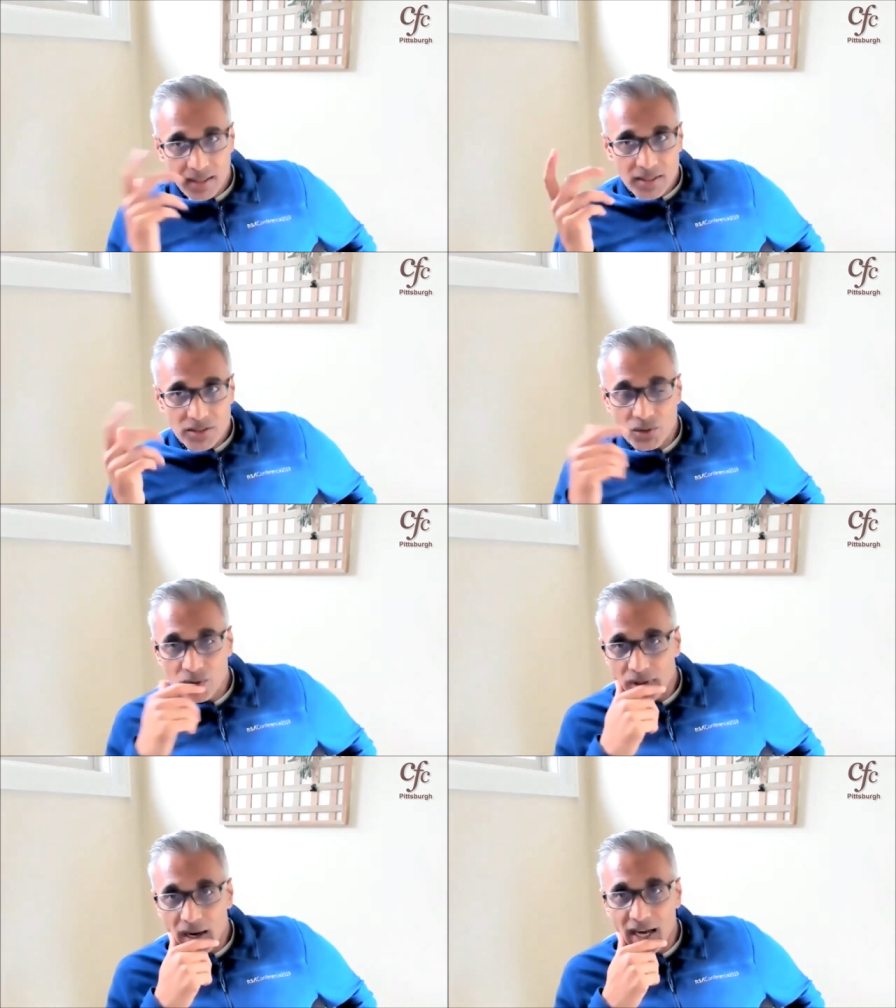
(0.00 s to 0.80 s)

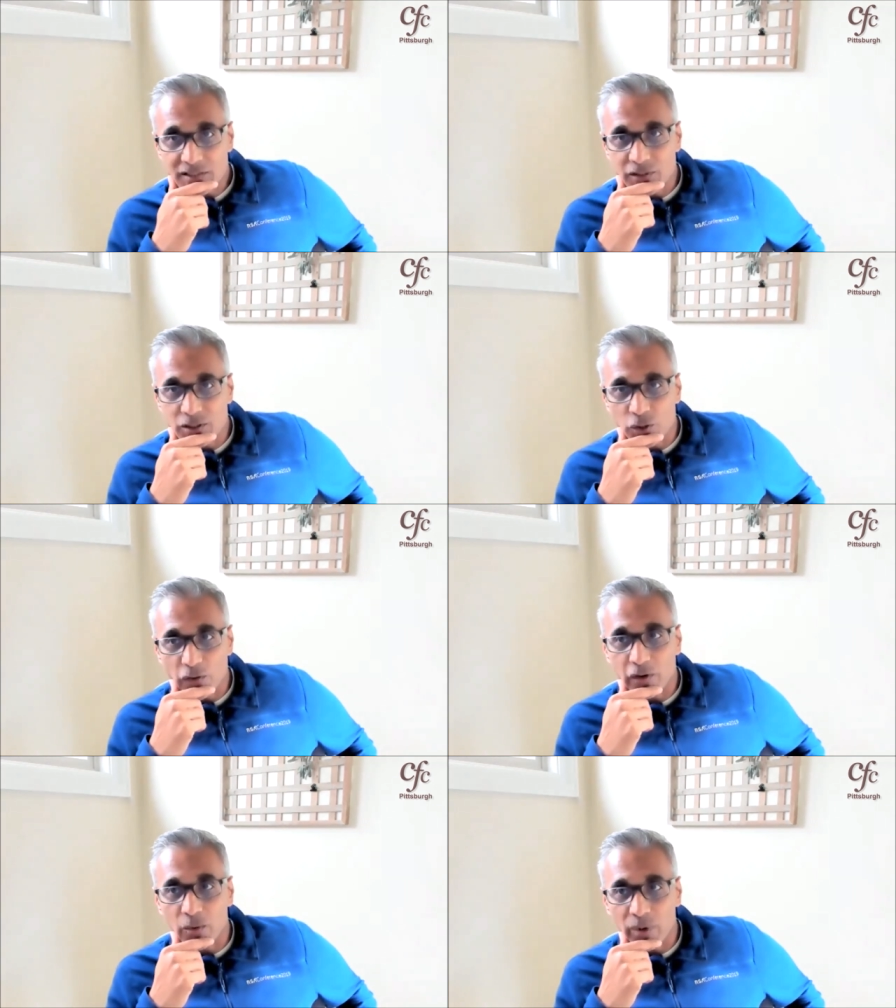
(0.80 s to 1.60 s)
So ask for a
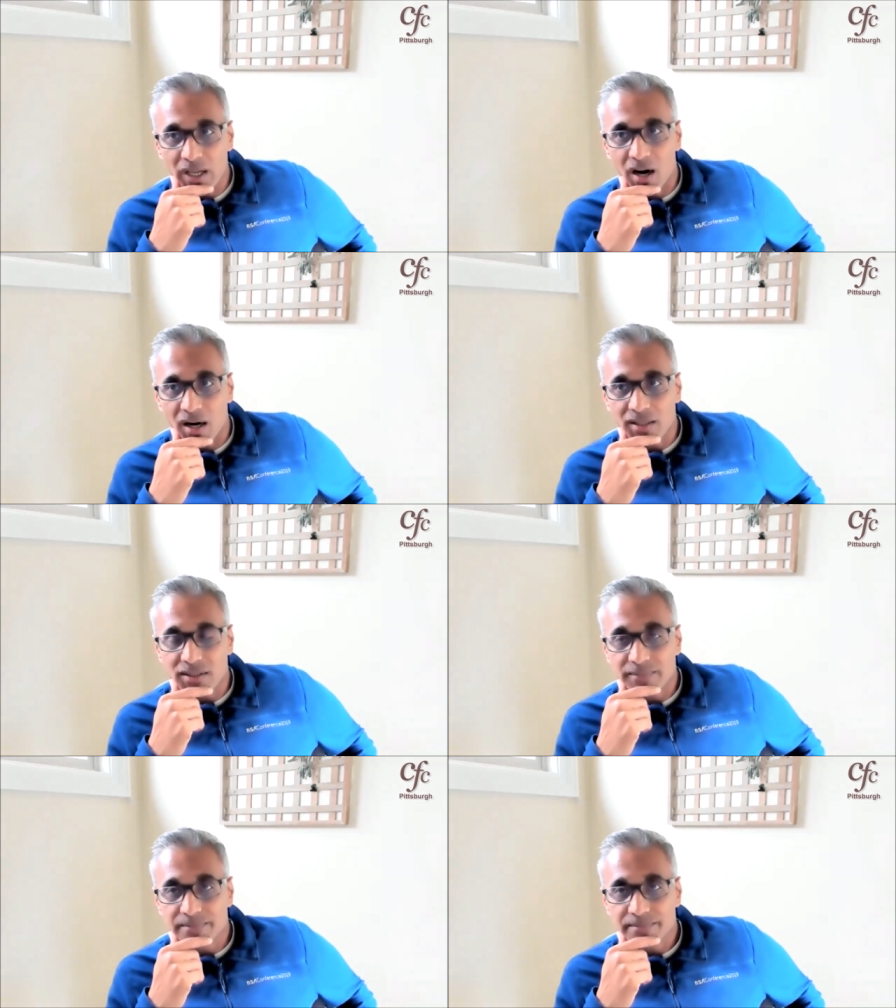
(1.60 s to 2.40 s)
joyful and willing heart,
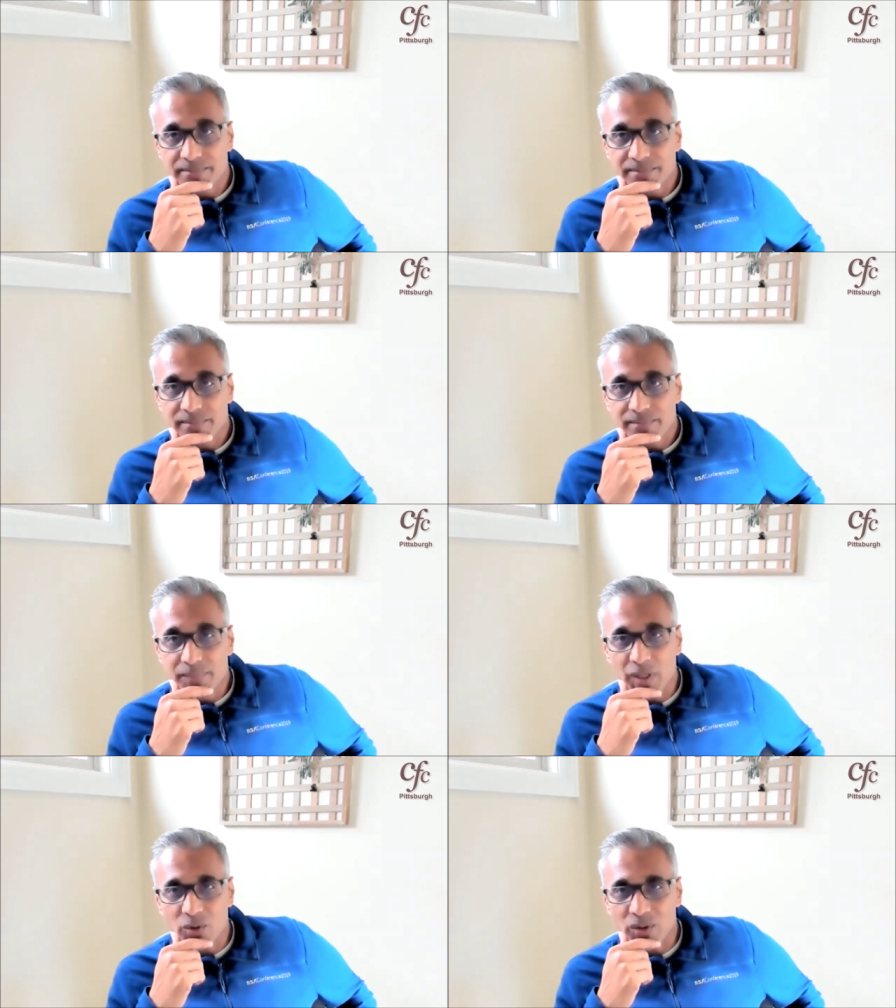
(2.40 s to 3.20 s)

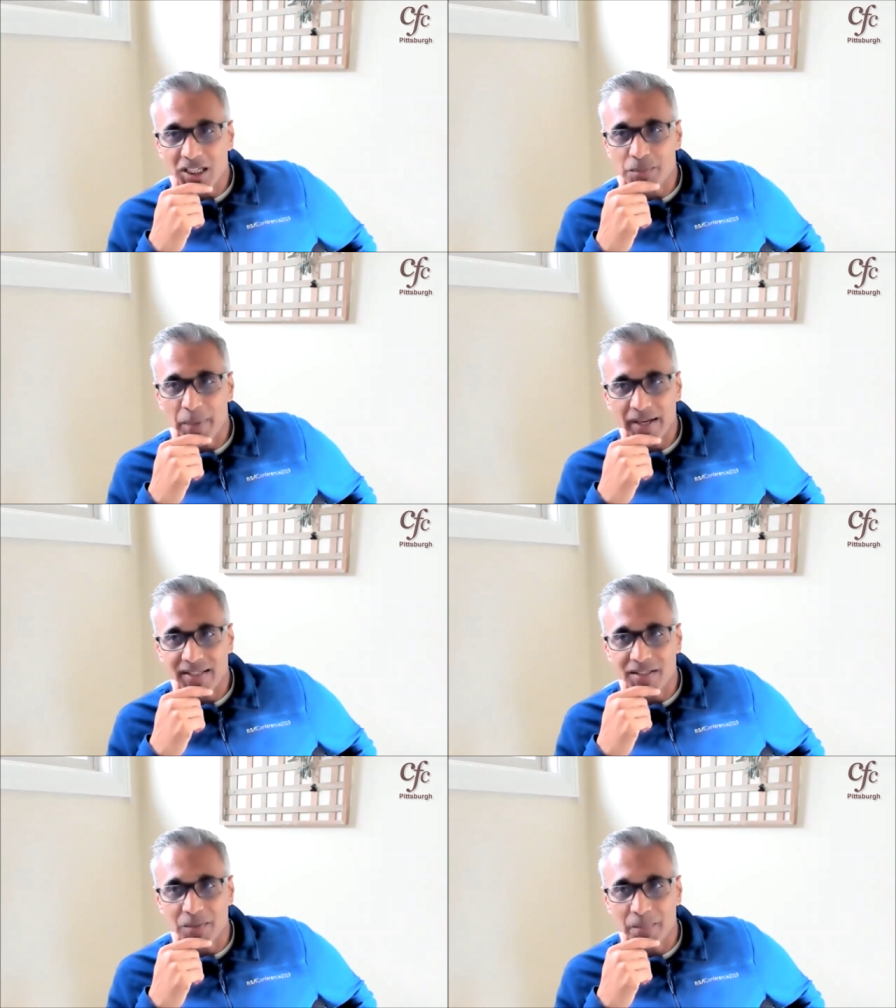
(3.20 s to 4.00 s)
but don't expect
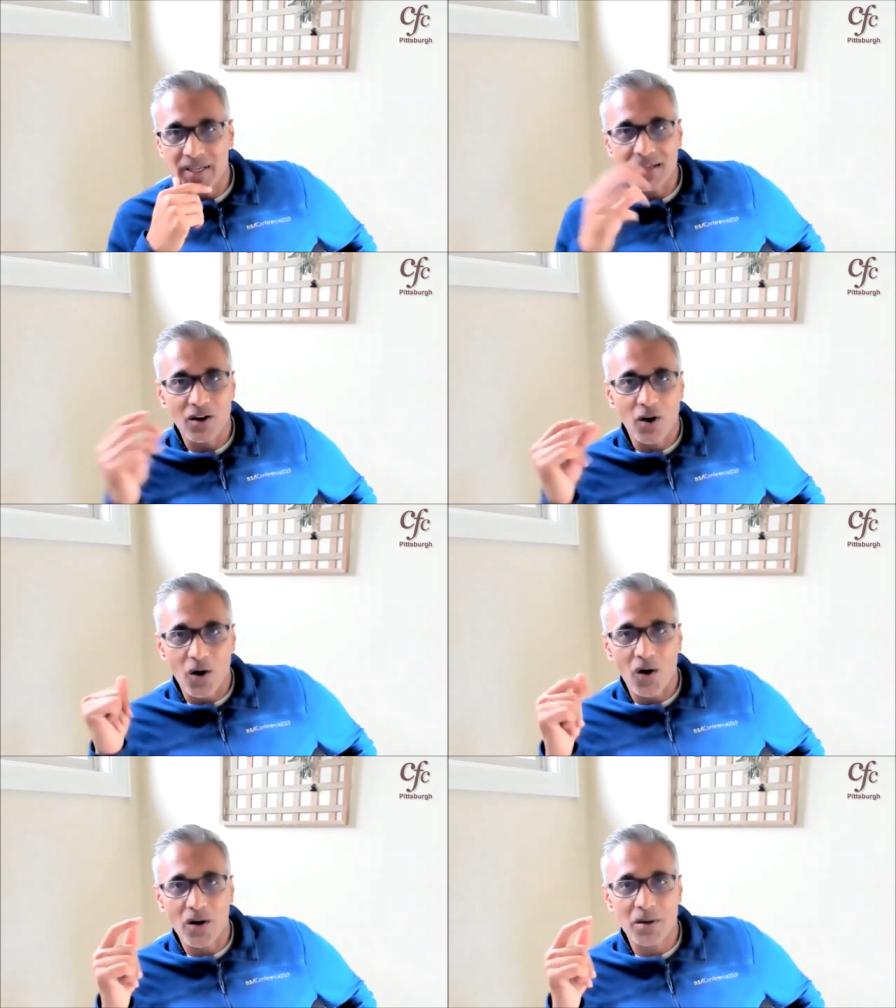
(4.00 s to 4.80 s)
it to be
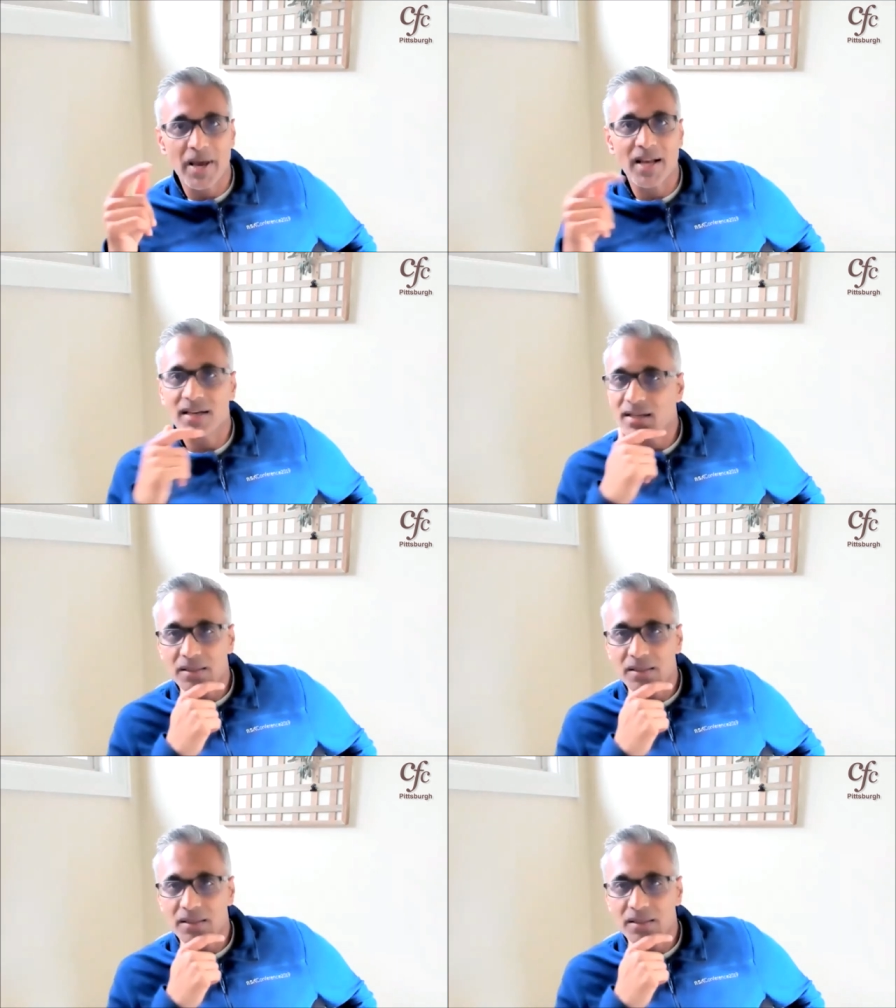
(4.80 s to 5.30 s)
automatic.